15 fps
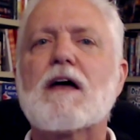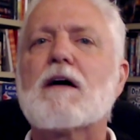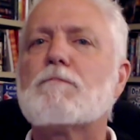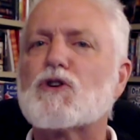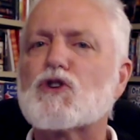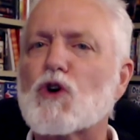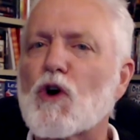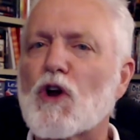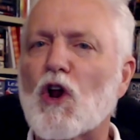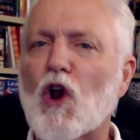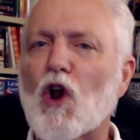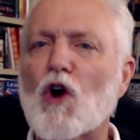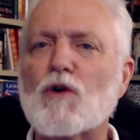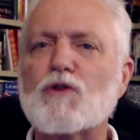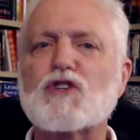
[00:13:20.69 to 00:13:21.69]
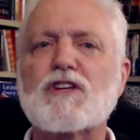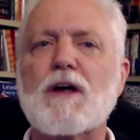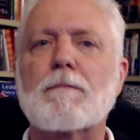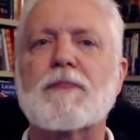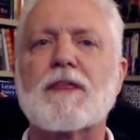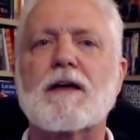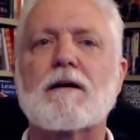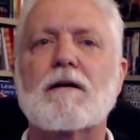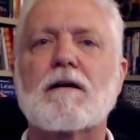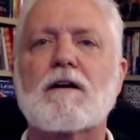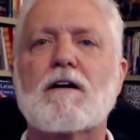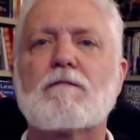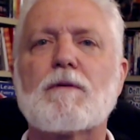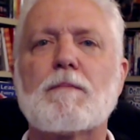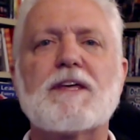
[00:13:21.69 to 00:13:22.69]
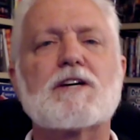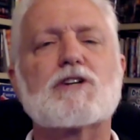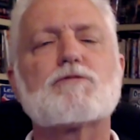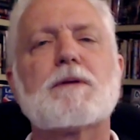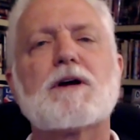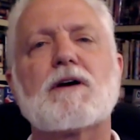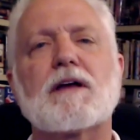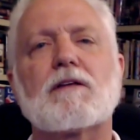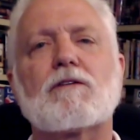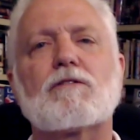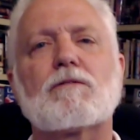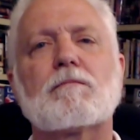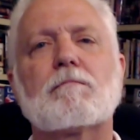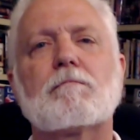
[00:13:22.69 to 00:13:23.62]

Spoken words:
but you're going to learn something from the experience.